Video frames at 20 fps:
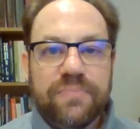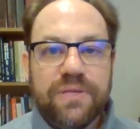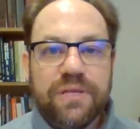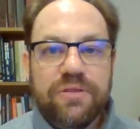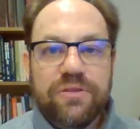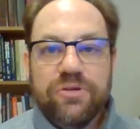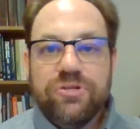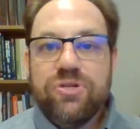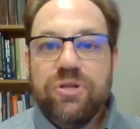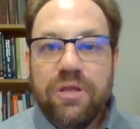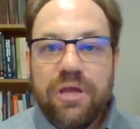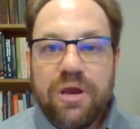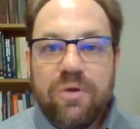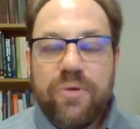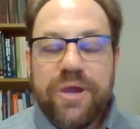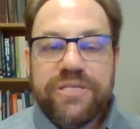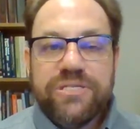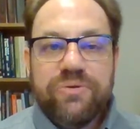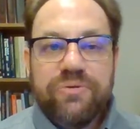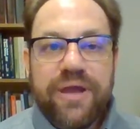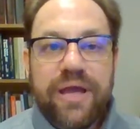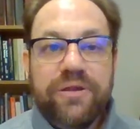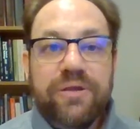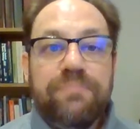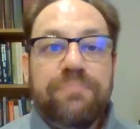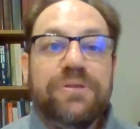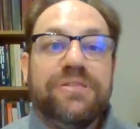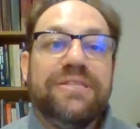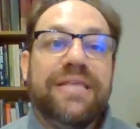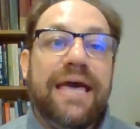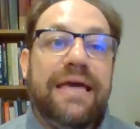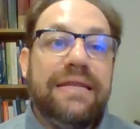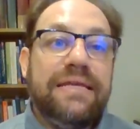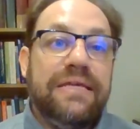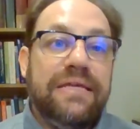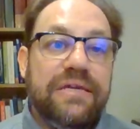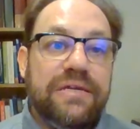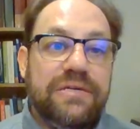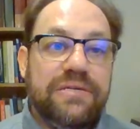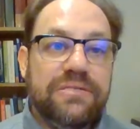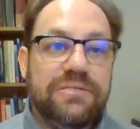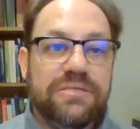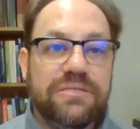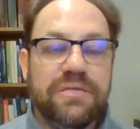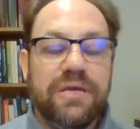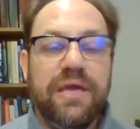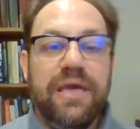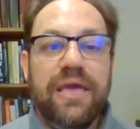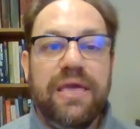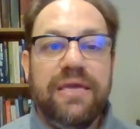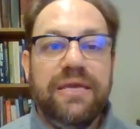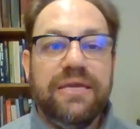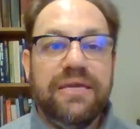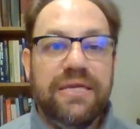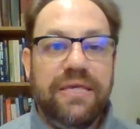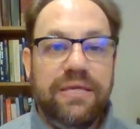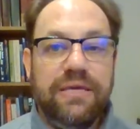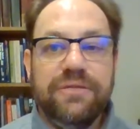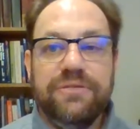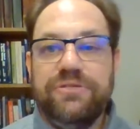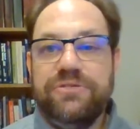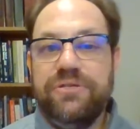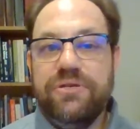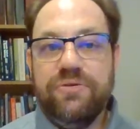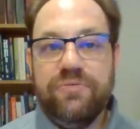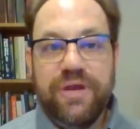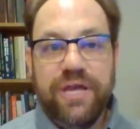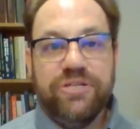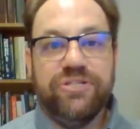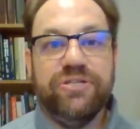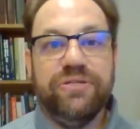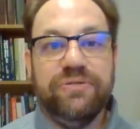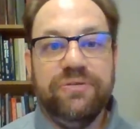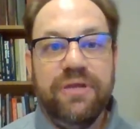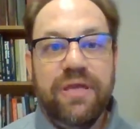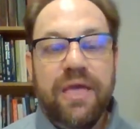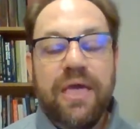there certainly are ways around it, but that is a key consideration.